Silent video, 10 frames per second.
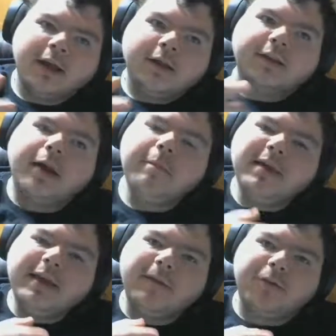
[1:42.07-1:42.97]
tell
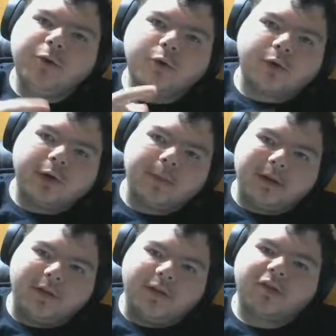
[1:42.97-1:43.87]
me if you agree with me
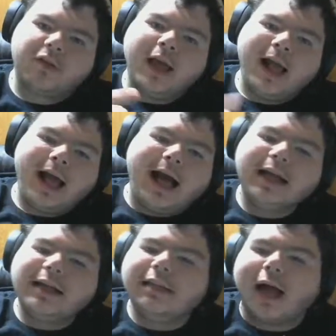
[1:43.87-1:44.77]
on this.
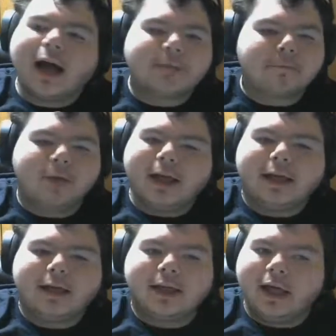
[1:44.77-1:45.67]
I like
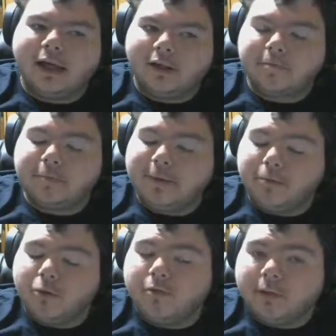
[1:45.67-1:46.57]
playing as
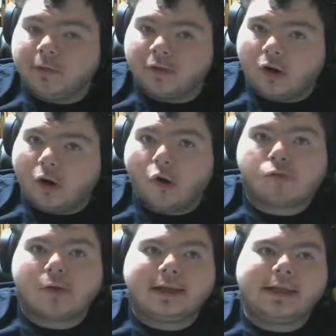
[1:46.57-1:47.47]
people, it was
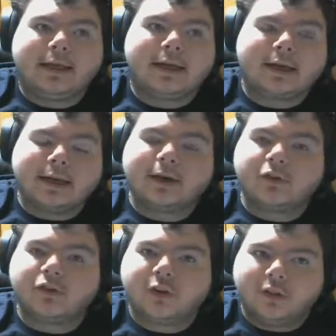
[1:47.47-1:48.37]
already a
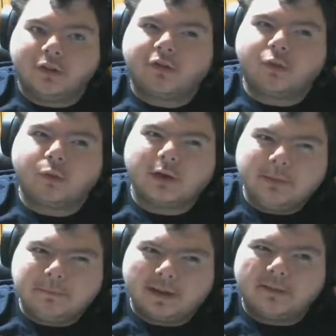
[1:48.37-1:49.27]
character in the story,
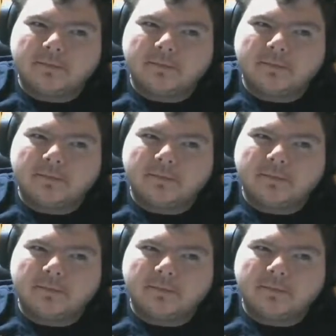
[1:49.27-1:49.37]
but